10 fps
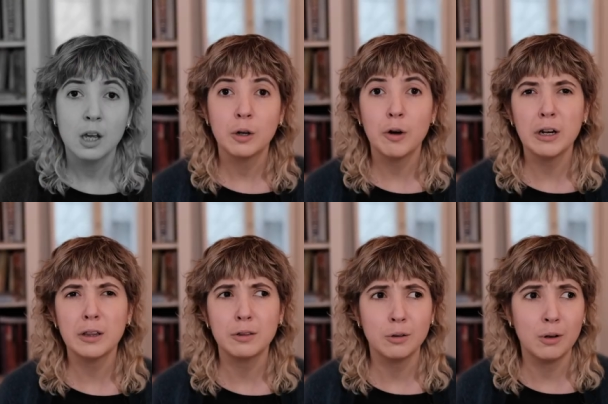going
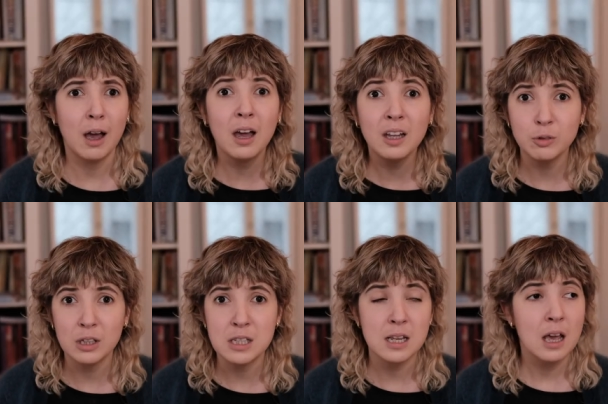through
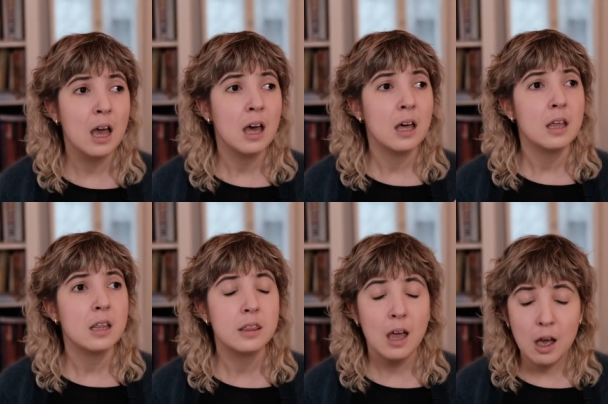hundreds,
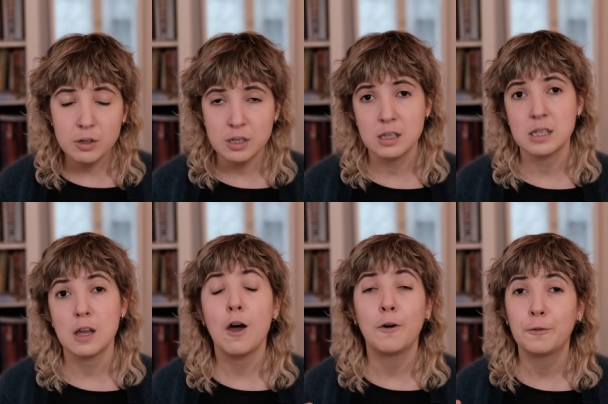thousands
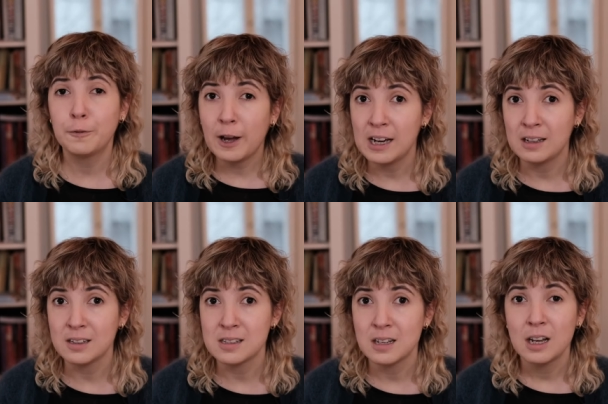of
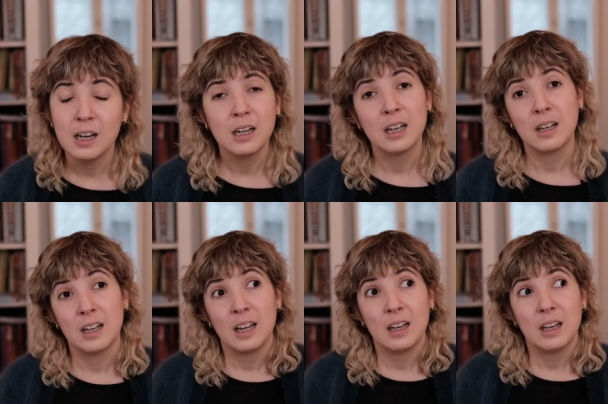files.
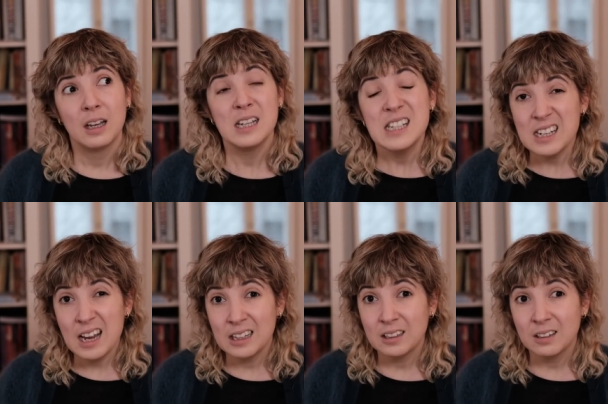
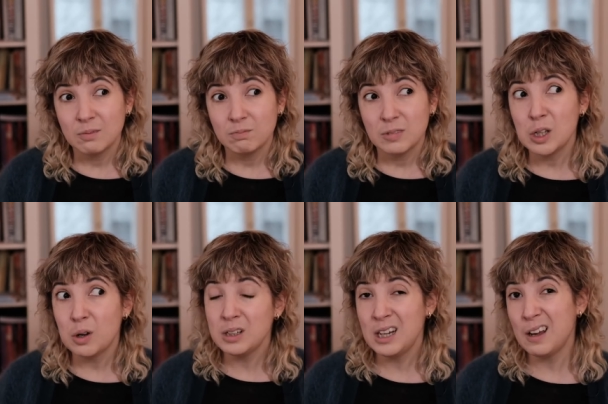Instead, you
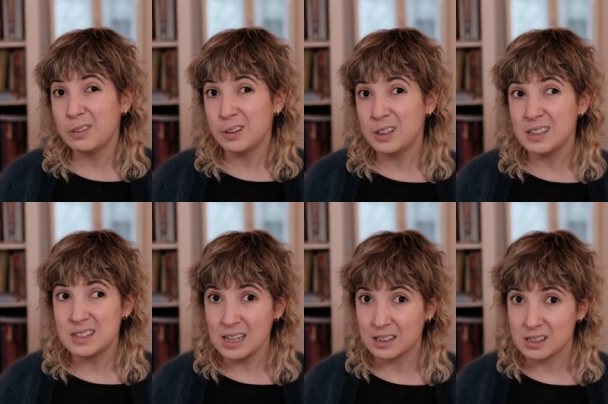only have
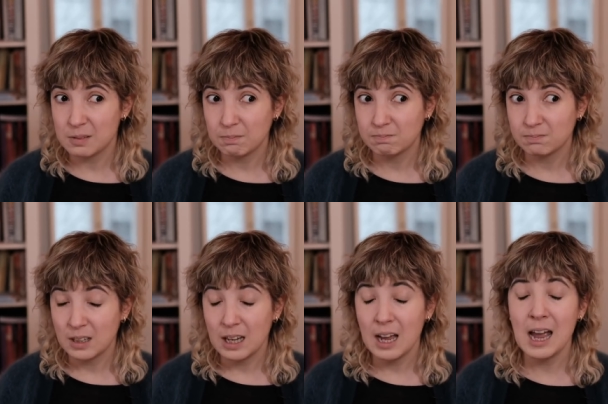36,
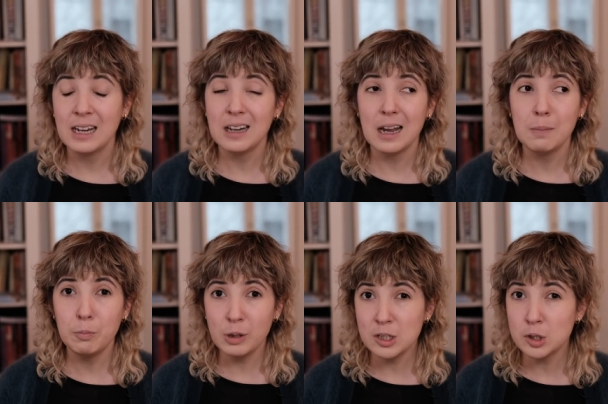And I'm
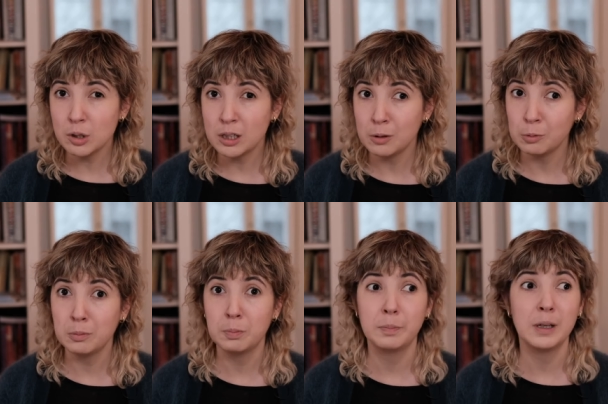pretty sure you
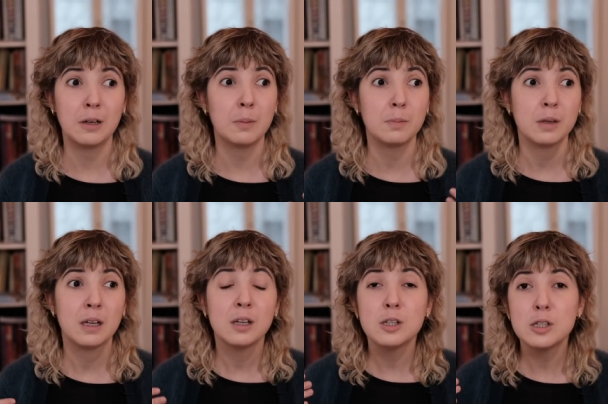will become
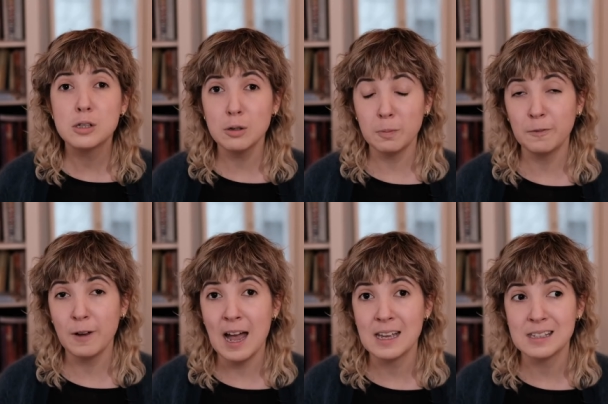super
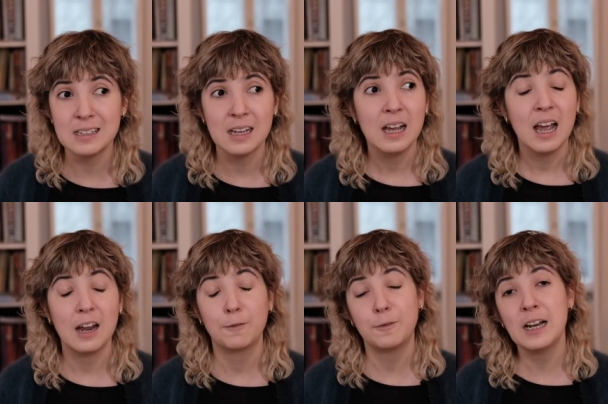fast
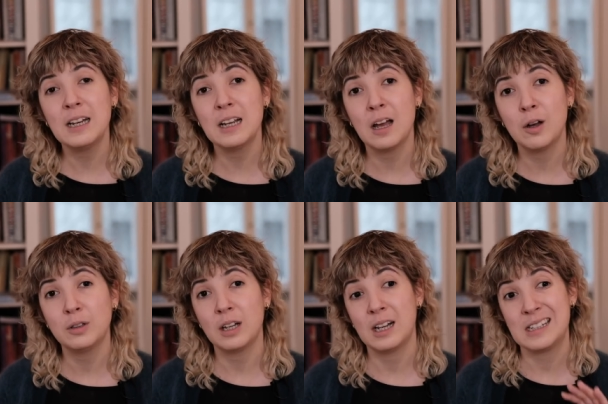at finding out
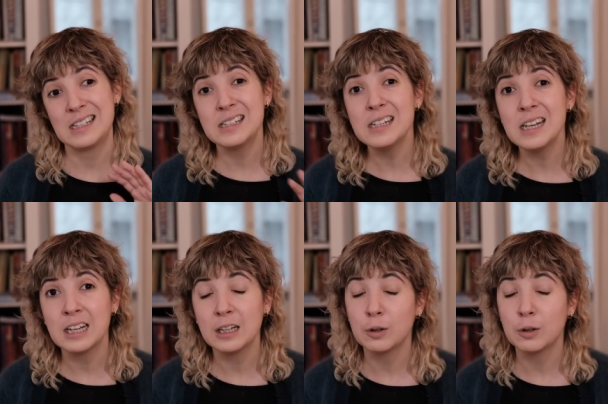and seeing